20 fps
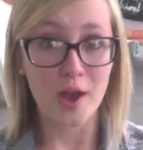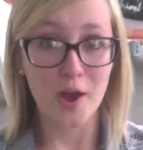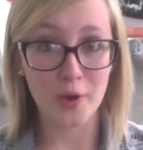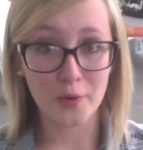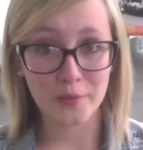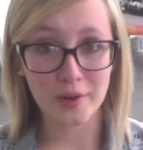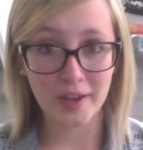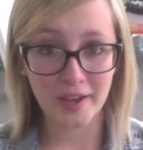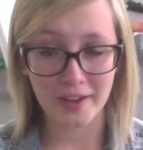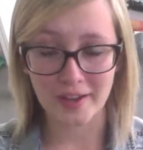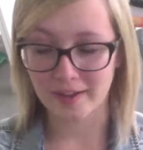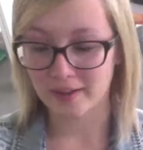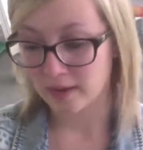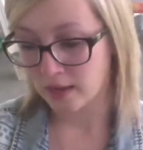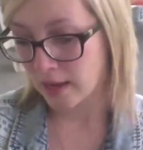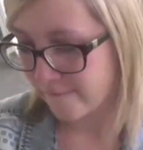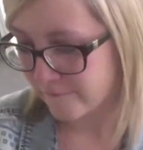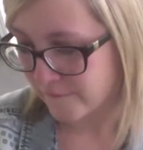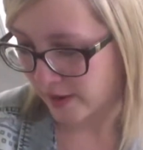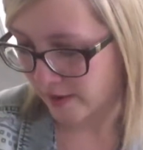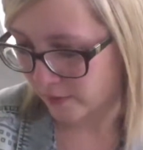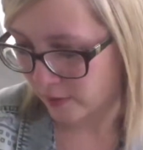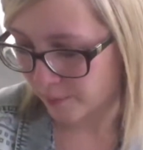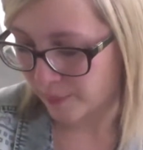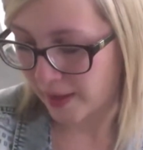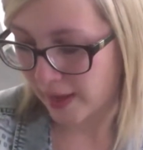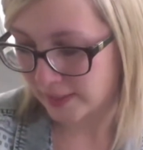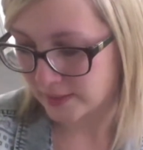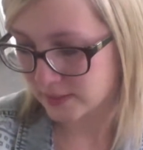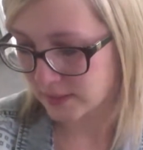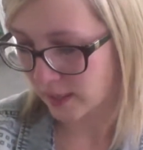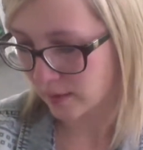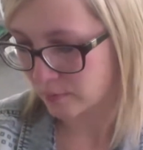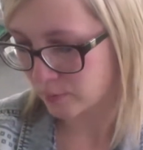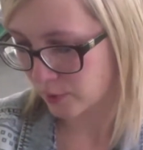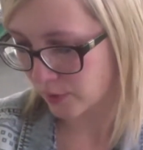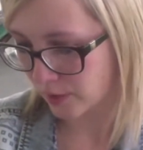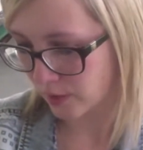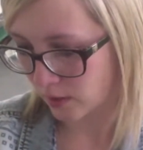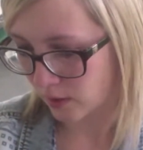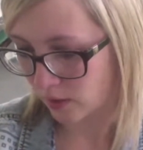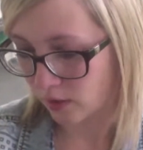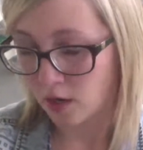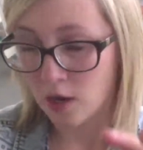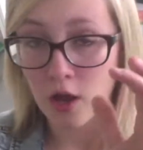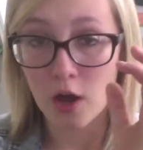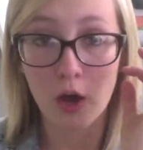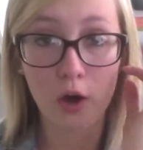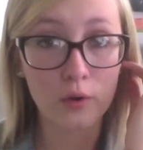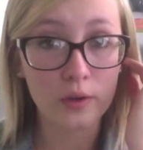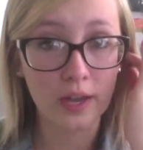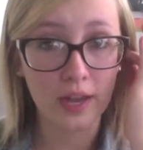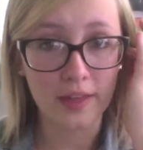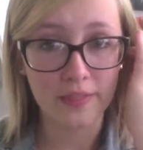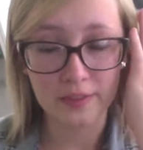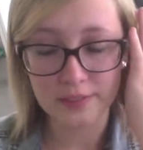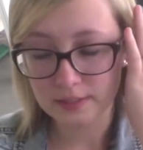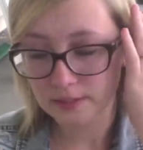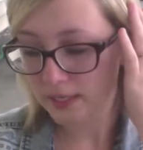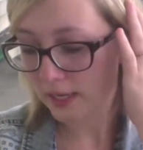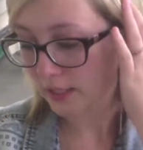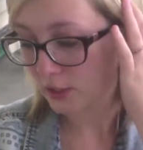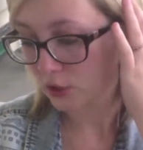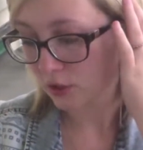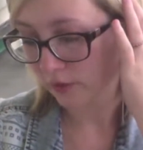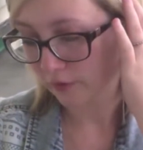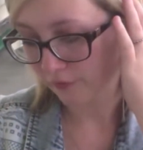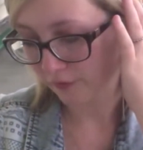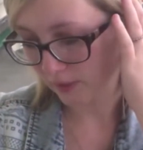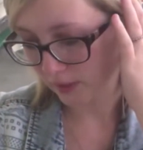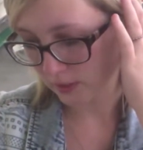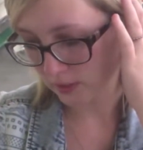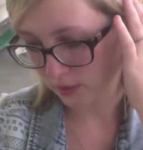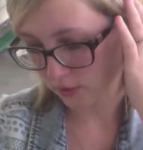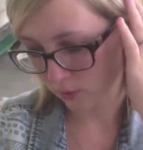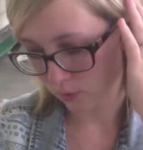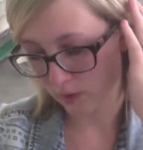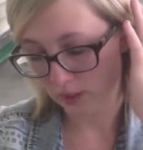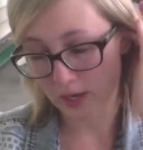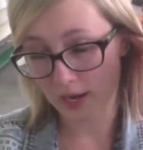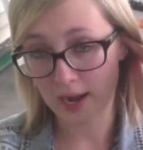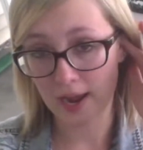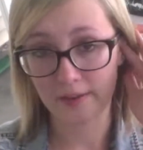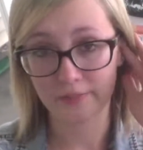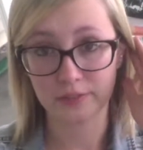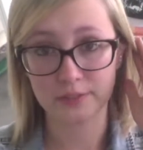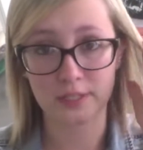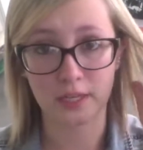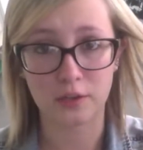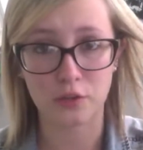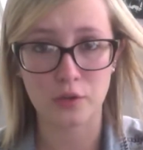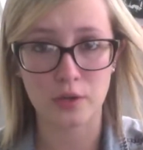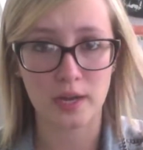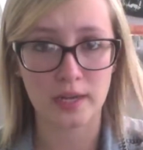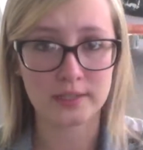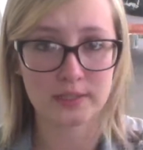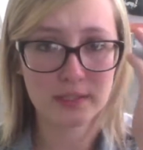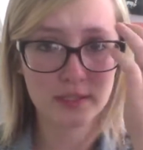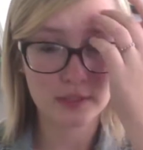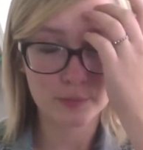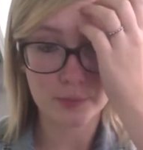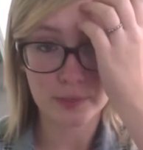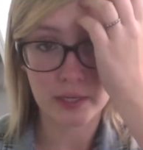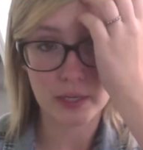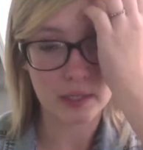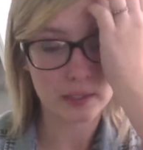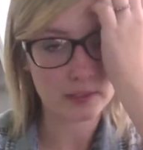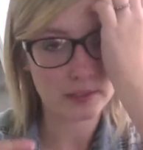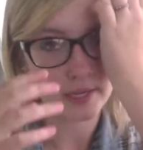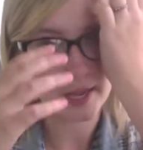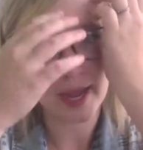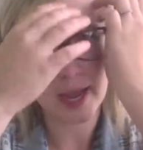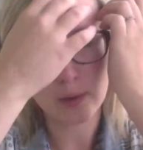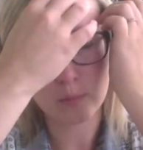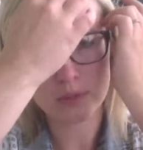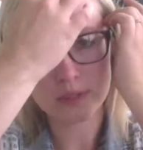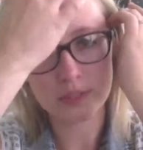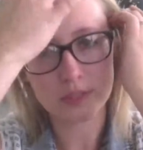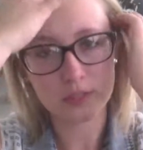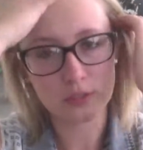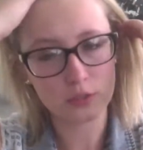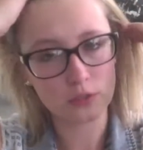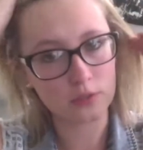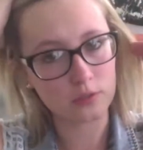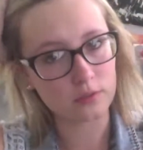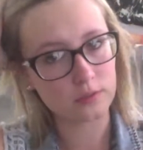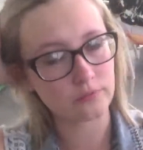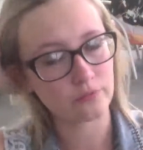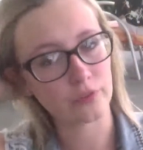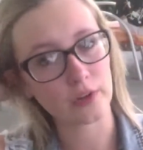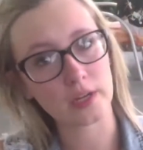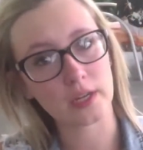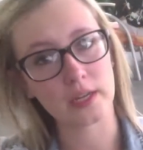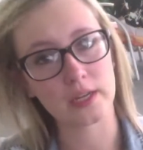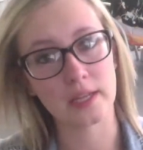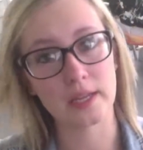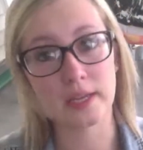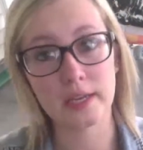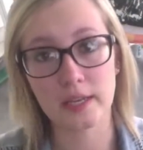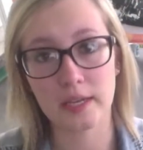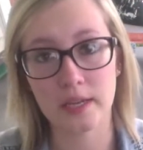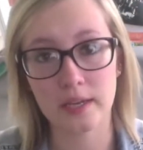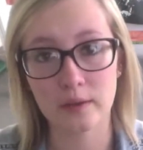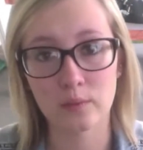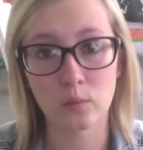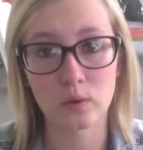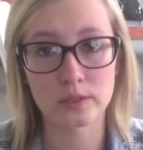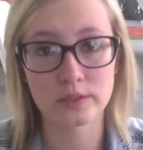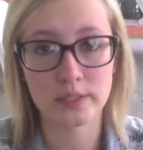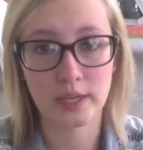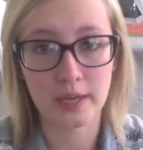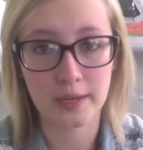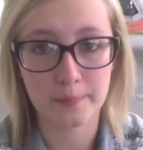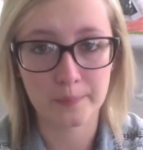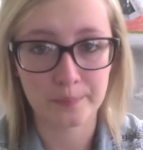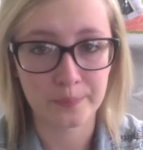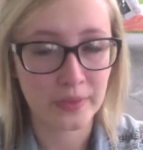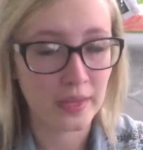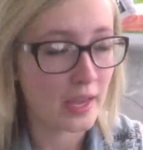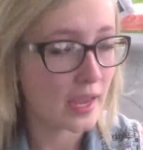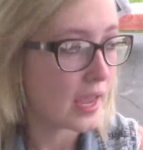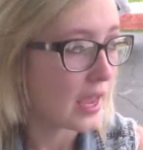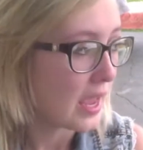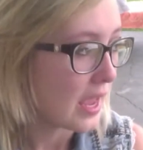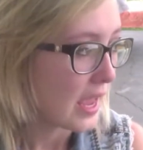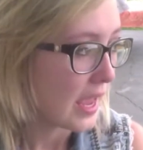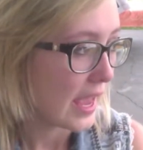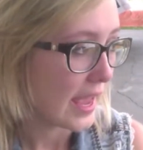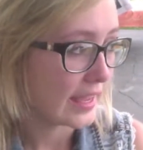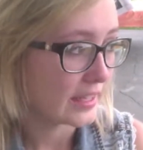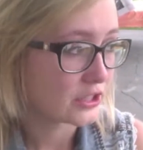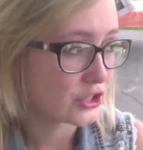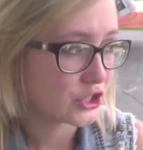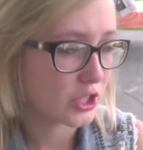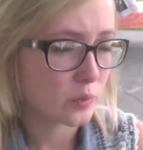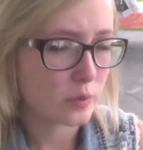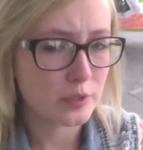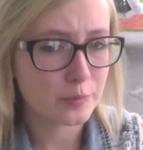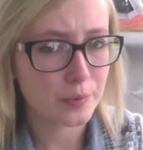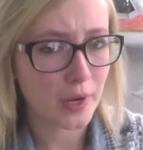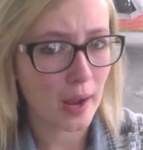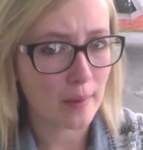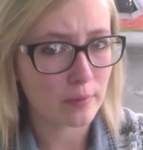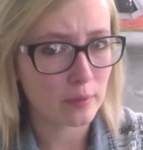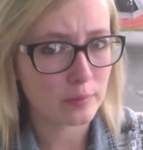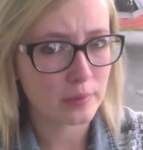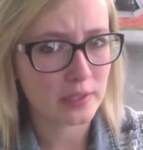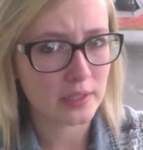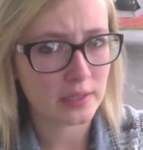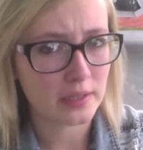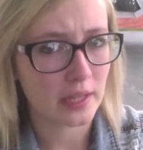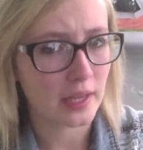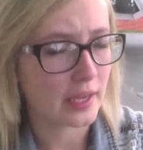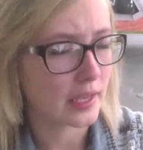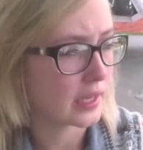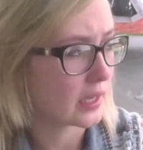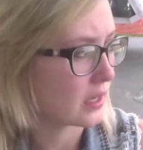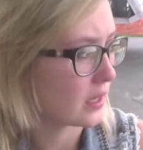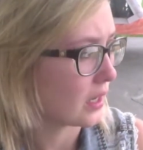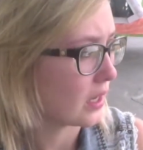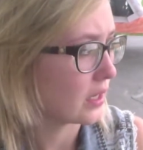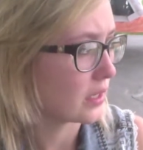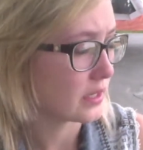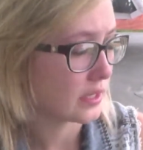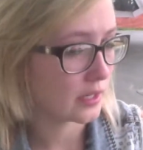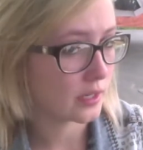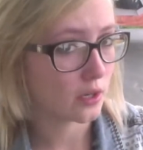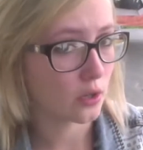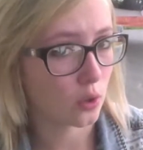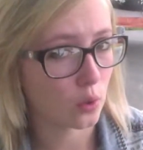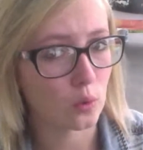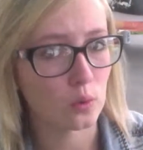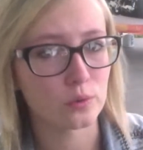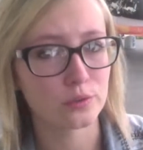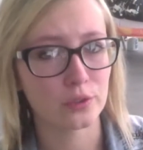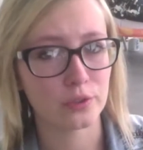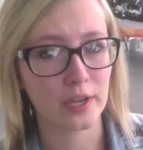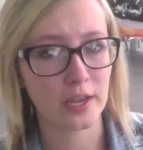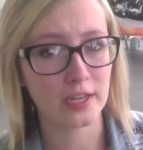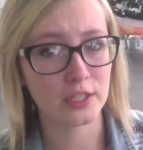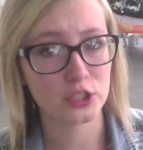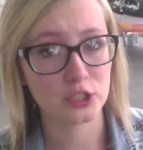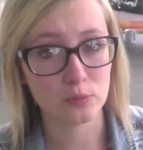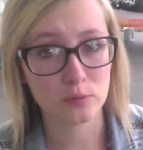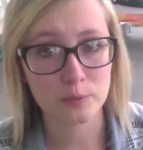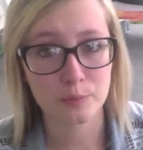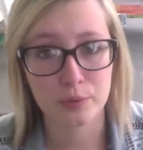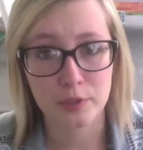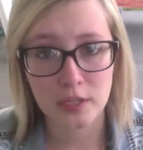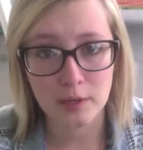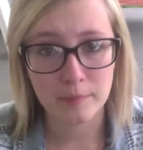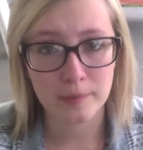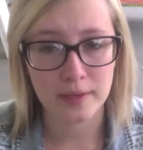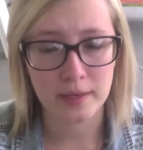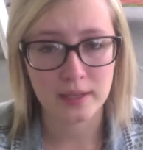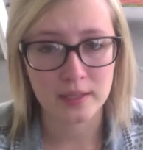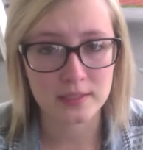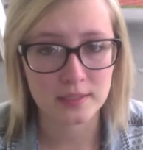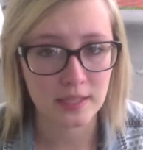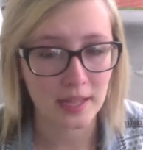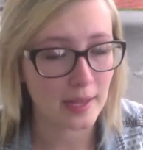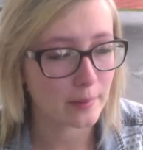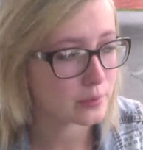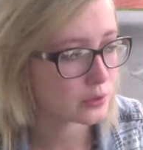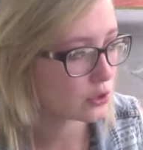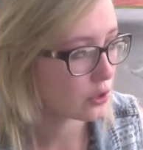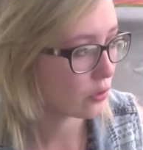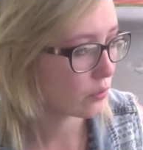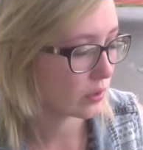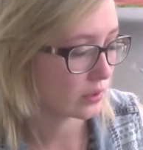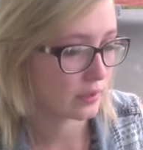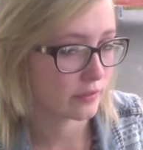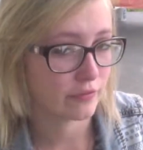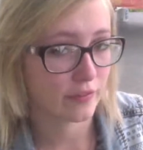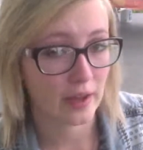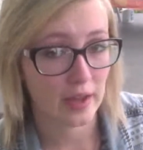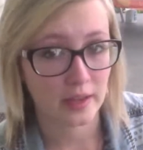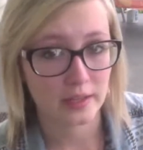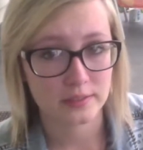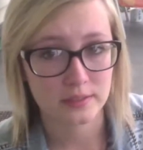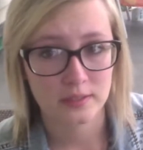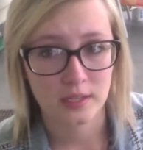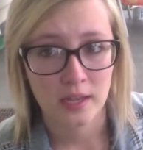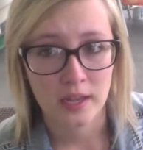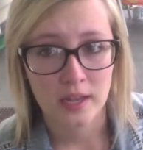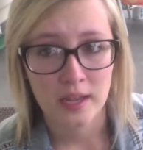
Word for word: Okay, favorite pastimes with her. Okay, this is actually a funny story. I have to tell you guys this because I was a freaking idiot one time. And she was probably like a year old, okay? She was pretty big because labs grow really fast.